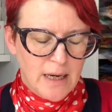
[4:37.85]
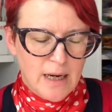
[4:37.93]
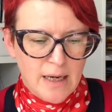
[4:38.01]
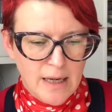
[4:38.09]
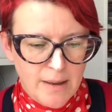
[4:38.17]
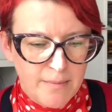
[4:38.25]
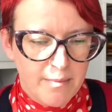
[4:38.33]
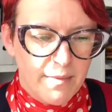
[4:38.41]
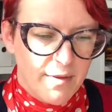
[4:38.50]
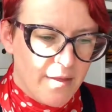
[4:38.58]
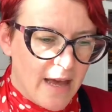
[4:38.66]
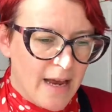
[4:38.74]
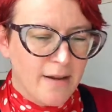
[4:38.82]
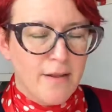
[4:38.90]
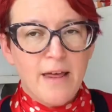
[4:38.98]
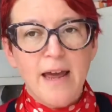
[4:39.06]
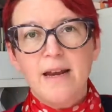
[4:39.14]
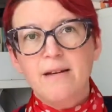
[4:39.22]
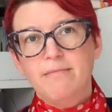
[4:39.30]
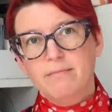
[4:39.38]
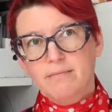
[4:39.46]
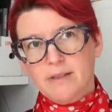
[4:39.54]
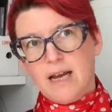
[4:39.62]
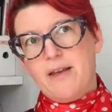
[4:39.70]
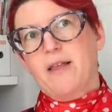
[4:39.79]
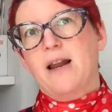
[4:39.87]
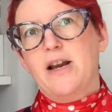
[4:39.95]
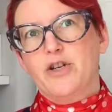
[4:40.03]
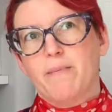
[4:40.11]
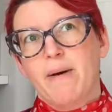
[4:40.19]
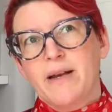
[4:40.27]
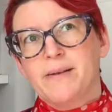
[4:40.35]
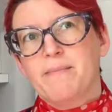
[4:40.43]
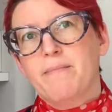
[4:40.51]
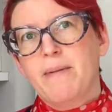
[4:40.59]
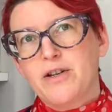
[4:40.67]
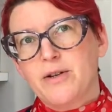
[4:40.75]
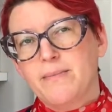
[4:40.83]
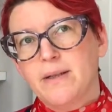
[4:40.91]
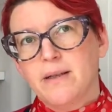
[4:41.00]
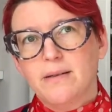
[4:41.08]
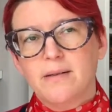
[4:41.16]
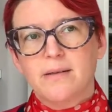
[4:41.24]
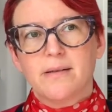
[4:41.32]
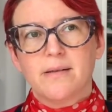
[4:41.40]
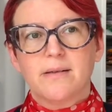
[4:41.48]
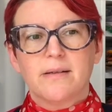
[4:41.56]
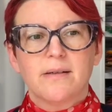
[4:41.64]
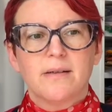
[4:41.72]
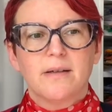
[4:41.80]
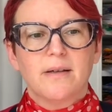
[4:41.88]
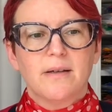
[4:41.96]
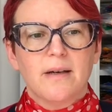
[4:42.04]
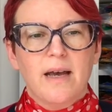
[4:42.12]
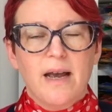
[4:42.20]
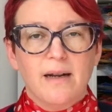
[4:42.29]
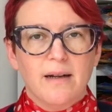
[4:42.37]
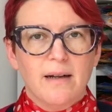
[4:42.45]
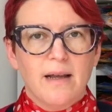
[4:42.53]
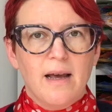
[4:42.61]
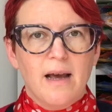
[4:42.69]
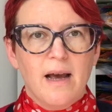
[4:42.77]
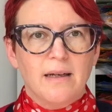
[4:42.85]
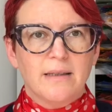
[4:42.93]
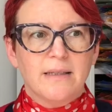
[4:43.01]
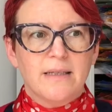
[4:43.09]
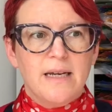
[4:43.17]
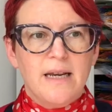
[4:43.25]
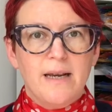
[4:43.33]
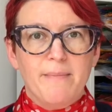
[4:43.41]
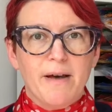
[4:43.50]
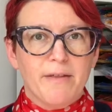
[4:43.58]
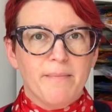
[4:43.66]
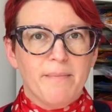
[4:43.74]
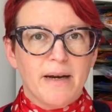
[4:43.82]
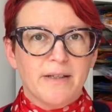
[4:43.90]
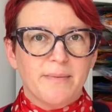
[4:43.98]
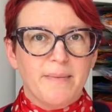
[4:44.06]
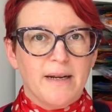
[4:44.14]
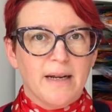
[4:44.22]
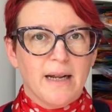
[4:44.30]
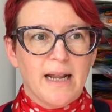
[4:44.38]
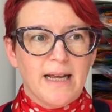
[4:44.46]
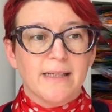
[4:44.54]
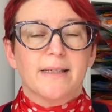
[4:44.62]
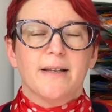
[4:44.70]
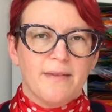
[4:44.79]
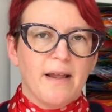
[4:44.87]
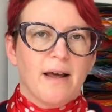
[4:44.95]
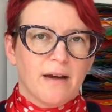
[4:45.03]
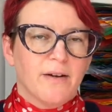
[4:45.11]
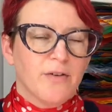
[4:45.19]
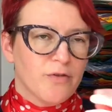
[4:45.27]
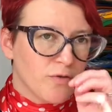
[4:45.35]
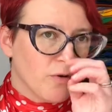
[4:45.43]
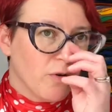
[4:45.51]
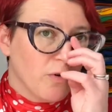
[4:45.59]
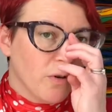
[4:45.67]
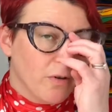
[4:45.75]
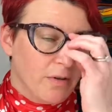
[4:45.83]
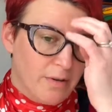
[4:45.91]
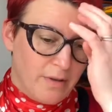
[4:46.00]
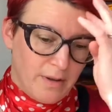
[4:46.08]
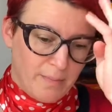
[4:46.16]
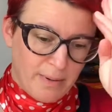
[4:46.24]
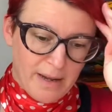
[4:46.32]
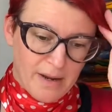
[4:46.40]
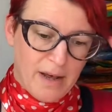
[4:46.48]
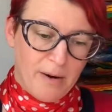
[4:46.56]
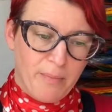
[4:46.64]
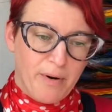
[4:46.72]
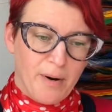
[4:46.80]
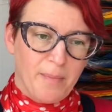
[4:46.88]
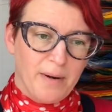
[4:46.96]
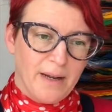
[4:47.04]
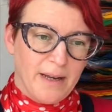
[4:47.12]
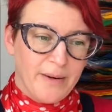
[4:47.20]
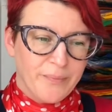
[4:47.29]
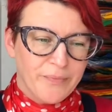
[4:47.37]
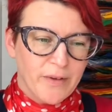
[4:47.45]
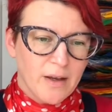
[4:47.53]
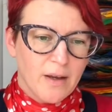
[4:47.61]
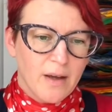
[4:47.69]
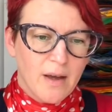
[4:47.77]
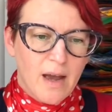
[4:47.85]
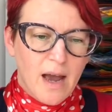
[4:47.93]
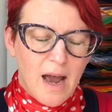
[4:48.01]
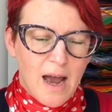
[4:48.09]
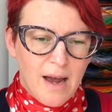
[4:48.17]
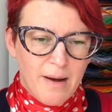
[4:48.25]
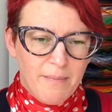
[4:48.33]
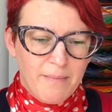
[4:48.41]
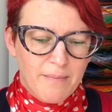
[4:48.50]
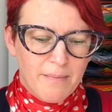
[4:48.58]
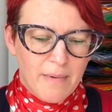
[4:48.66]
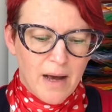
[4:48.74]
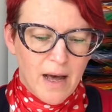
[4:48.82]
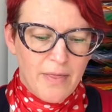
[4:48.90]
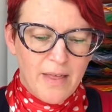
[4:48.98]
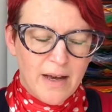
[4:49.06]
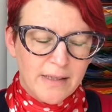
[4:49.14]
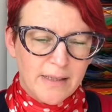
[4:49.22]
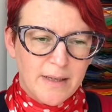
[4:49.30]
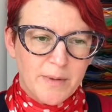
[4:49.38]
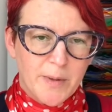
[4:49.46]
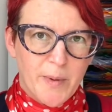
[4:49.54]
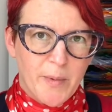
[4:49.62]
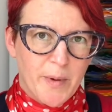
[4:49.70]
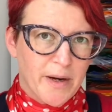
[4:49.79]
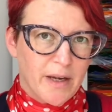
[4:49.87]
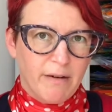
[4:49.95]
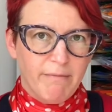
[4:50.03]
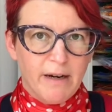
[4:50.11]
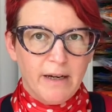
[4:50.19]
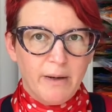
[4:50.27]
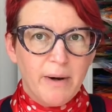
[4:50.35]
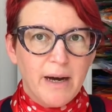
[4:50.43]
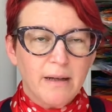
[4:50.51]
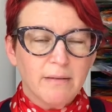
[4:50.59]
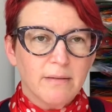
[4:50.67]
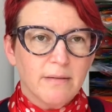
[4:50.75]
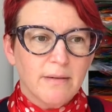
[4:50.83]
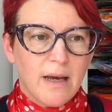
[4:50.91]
Then they take the laser measurements and email them back to me in a list, and then I can draw the plan out properly. And that seems to be working really well.